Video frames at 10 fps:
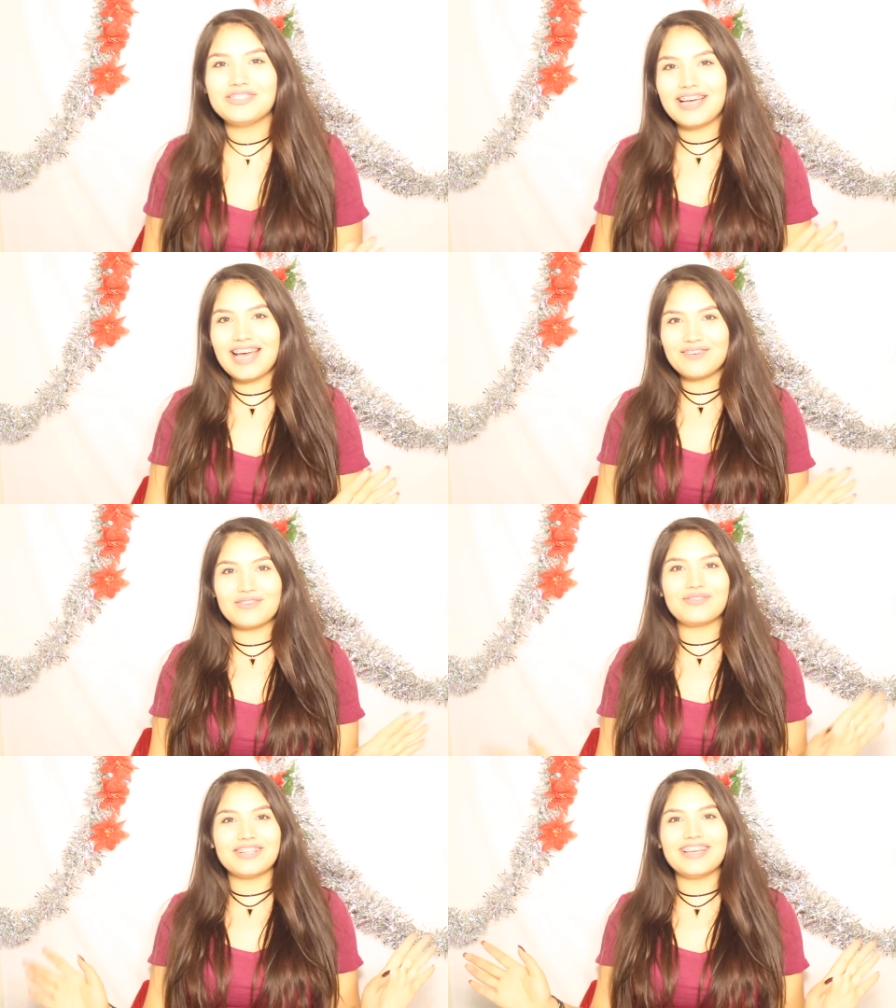today I
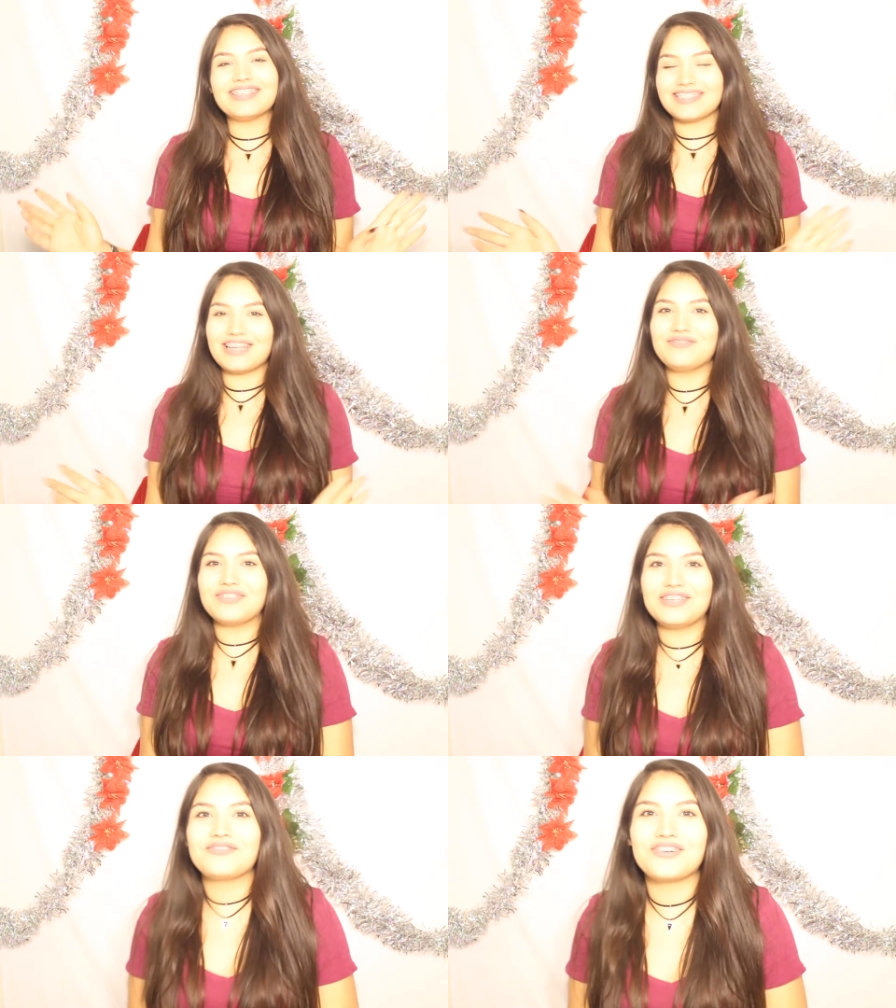have a really exciting
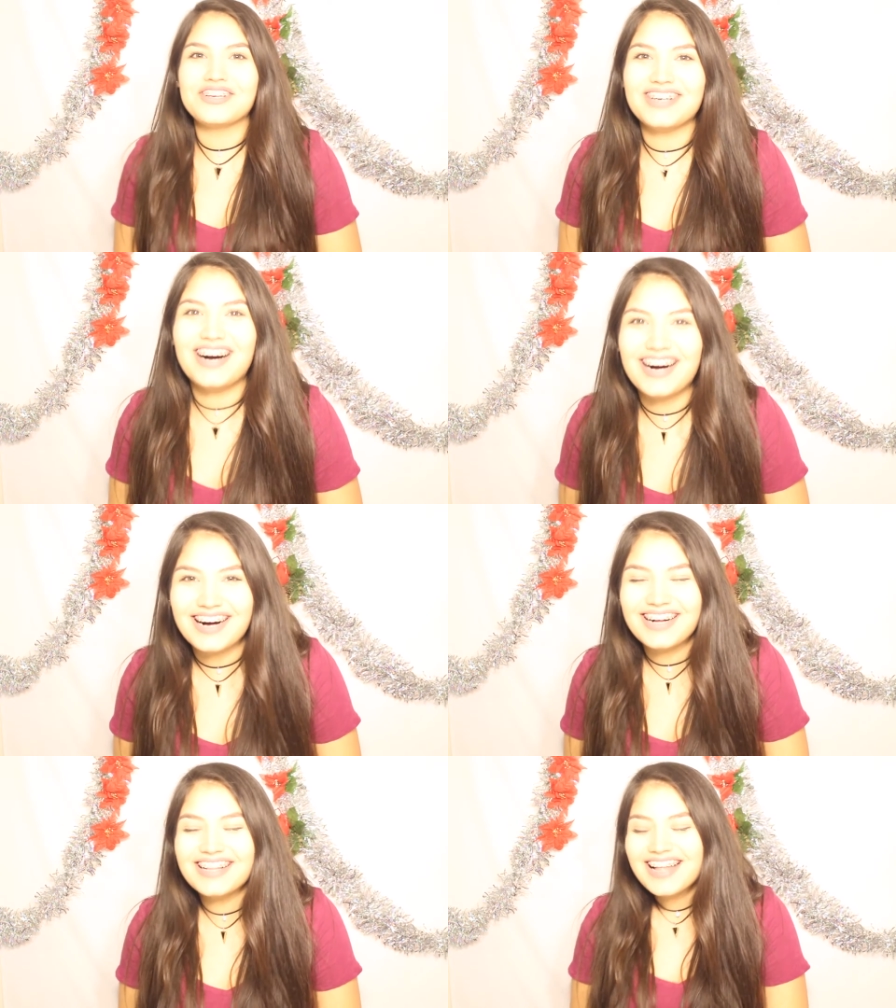video for you
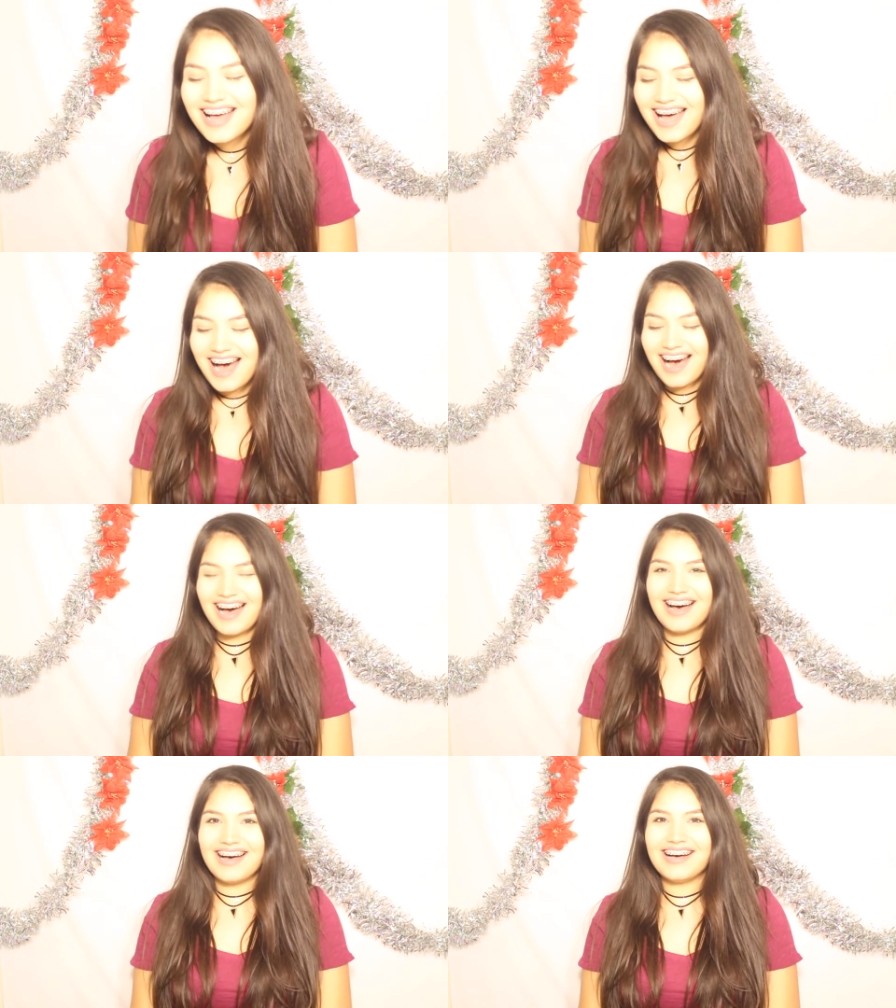all.
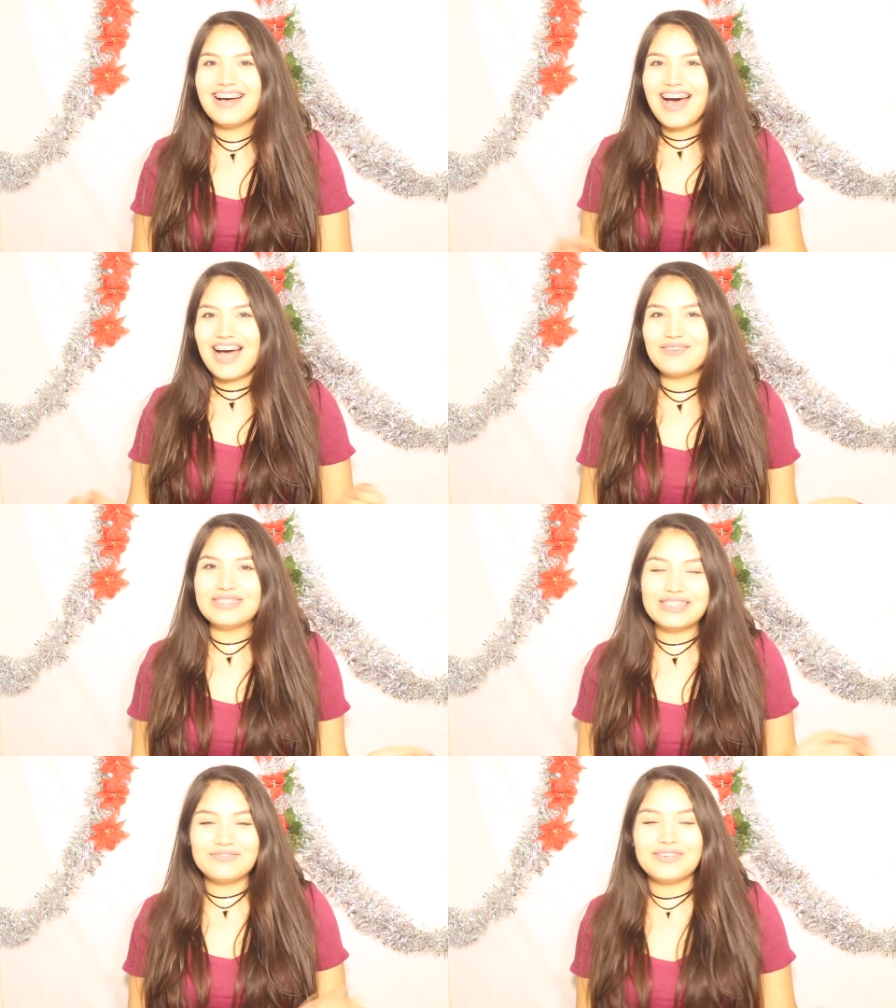Uh, I
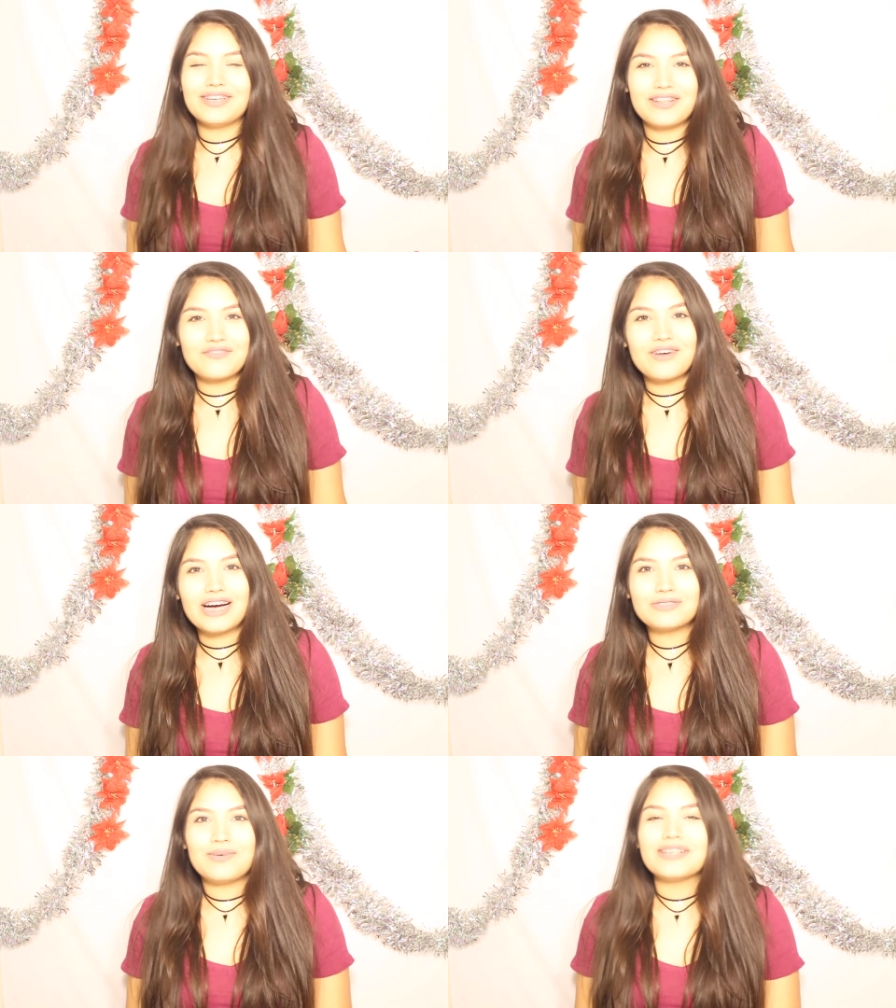received another
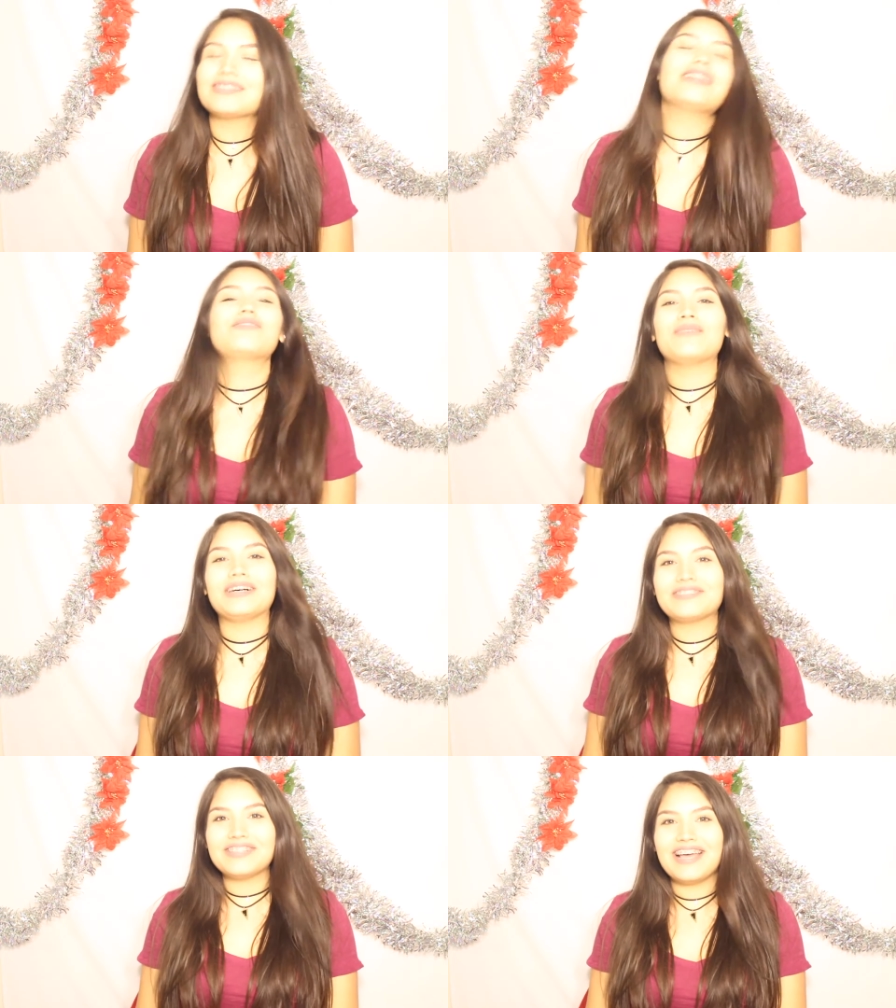Vox box in the
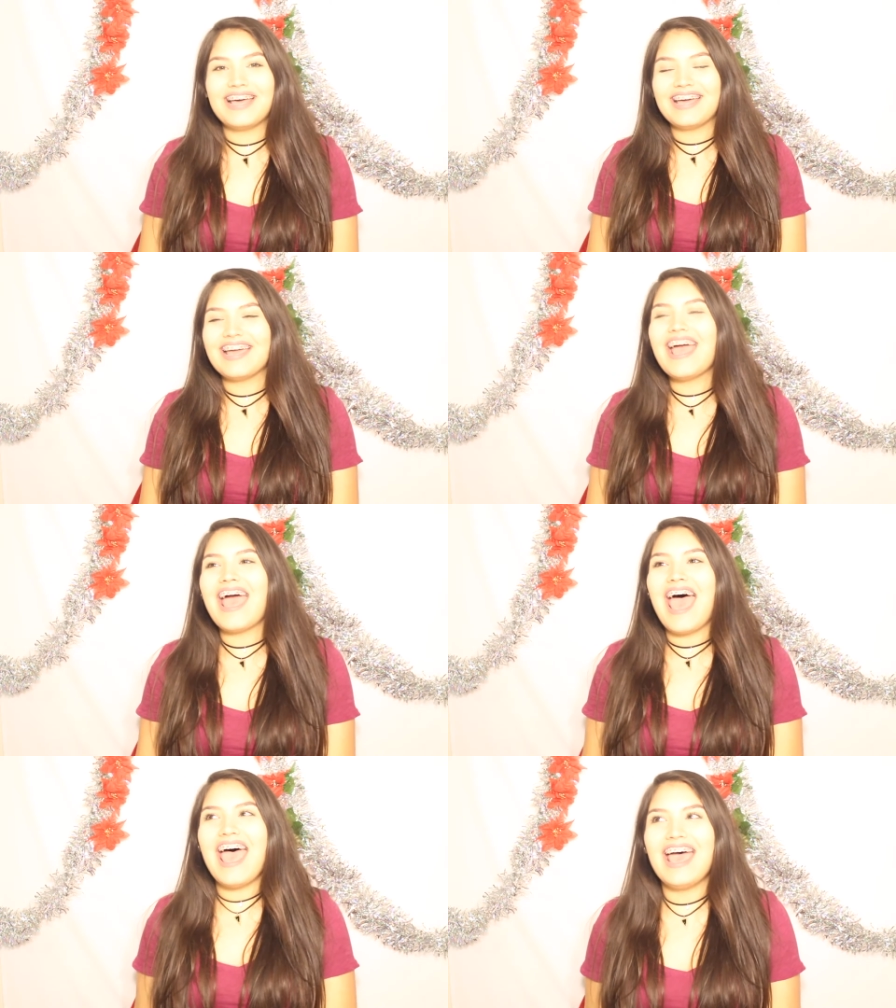mail today
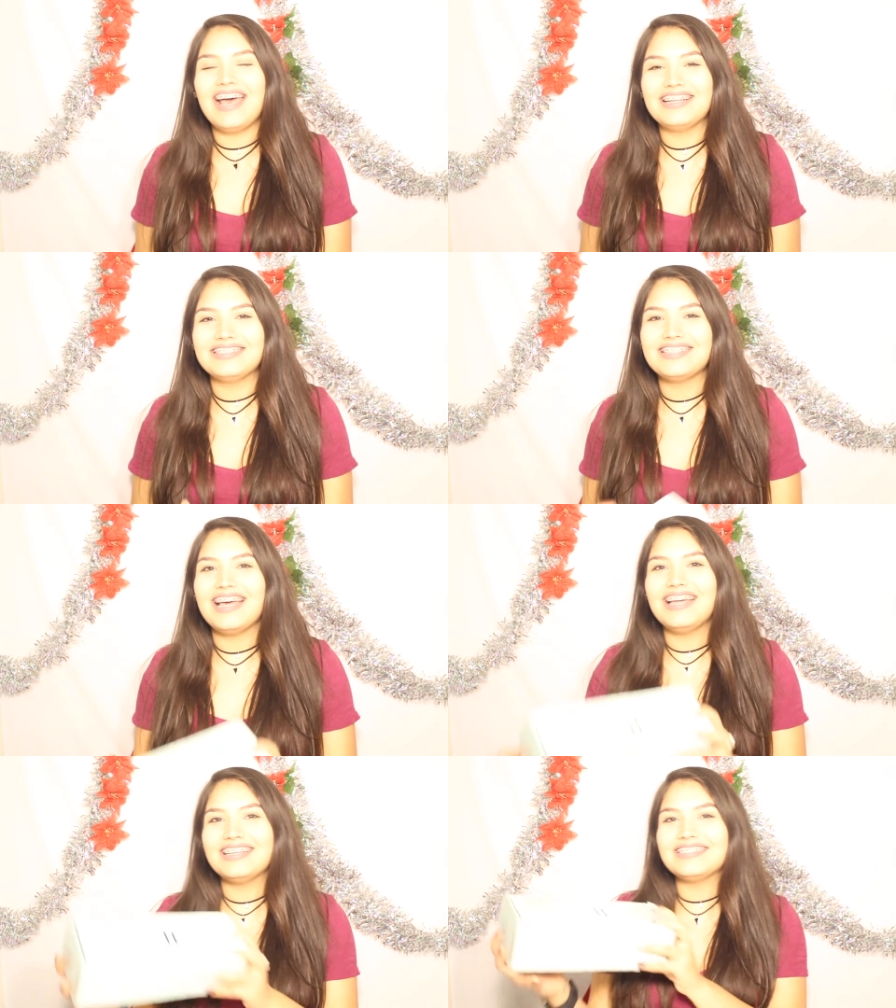and
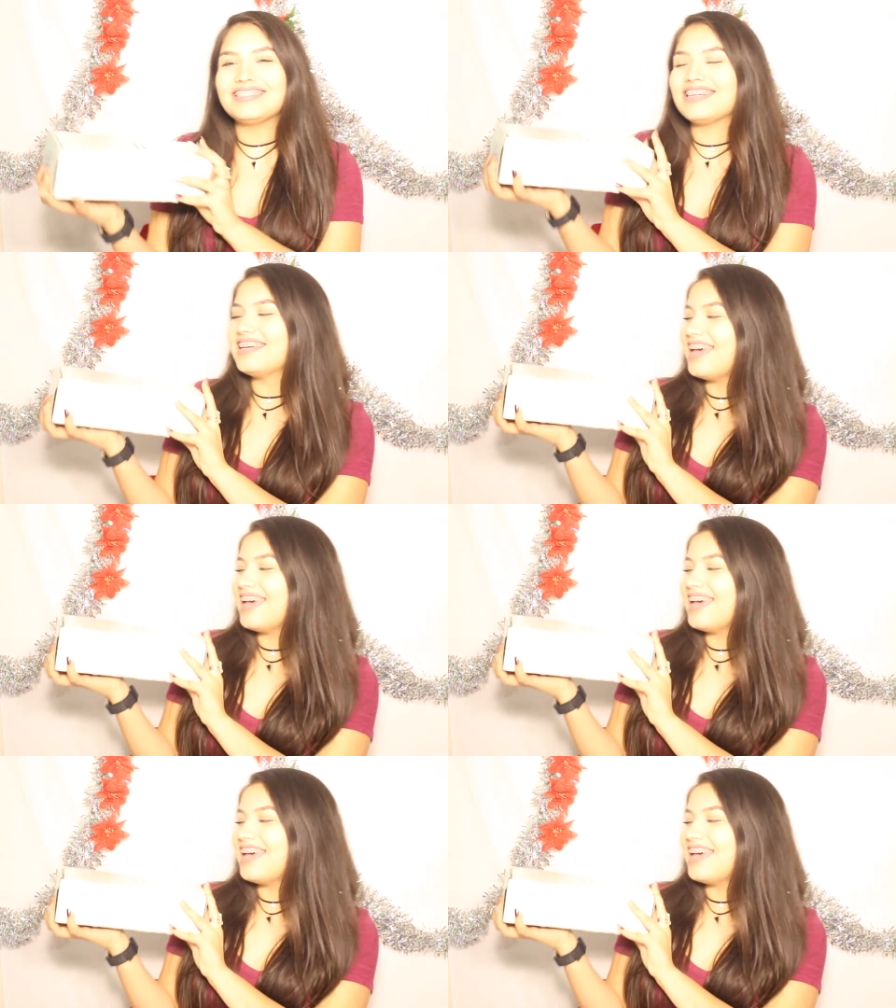it is the